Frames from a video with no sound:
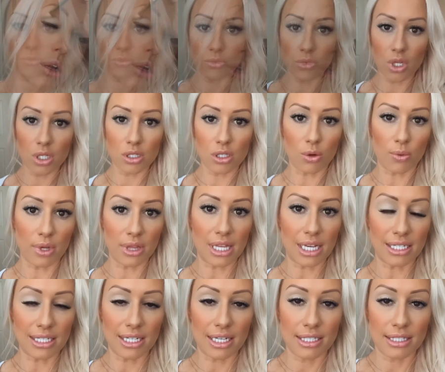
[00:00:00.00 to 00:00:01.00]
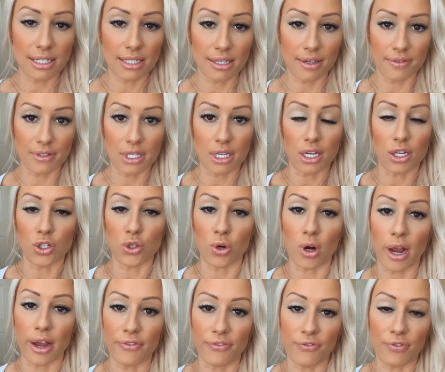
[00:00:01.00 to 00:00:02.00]
So what that does is gives it a
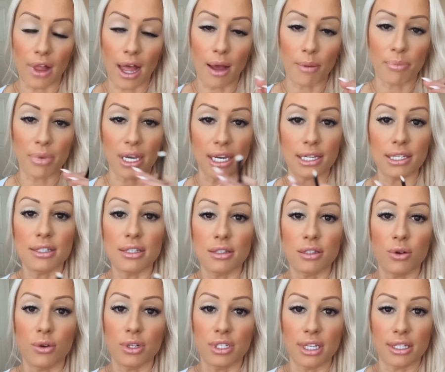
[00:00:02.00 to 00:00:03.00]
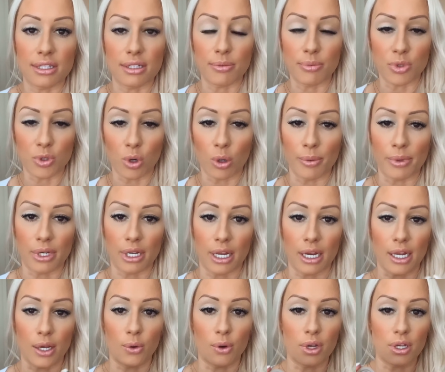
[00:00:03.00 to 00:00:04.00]
dry, flat base so it doesn't absorb into
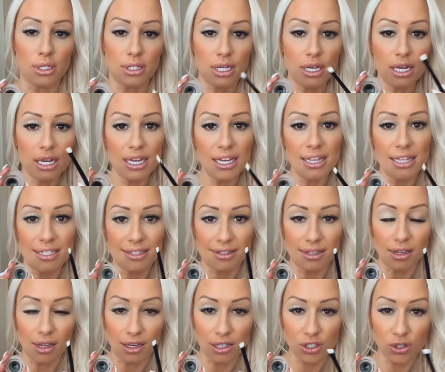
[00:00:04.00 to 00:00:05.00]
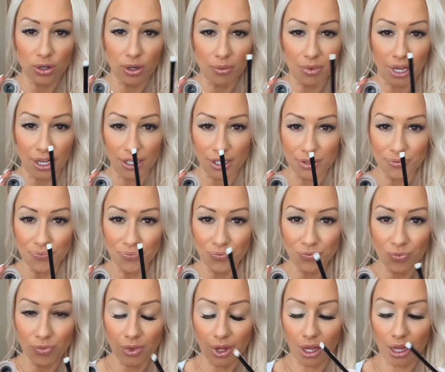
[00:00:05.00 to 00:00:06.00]
any oils. This is the Luxe Cream Liner
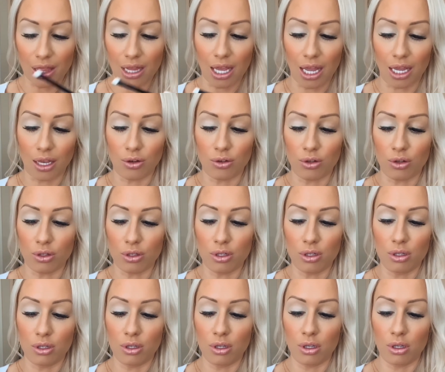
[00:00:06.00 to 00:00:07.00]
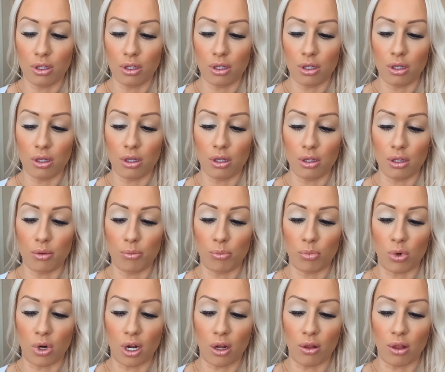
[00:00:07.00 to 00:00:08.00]
and the angled
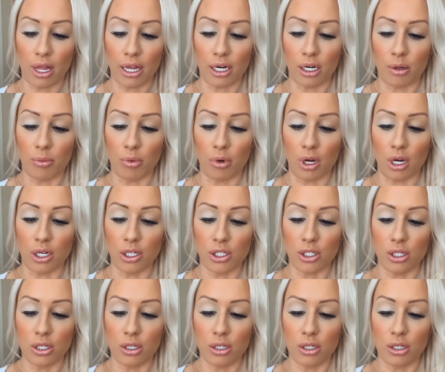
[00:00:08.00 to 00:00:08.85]
brow liner brush.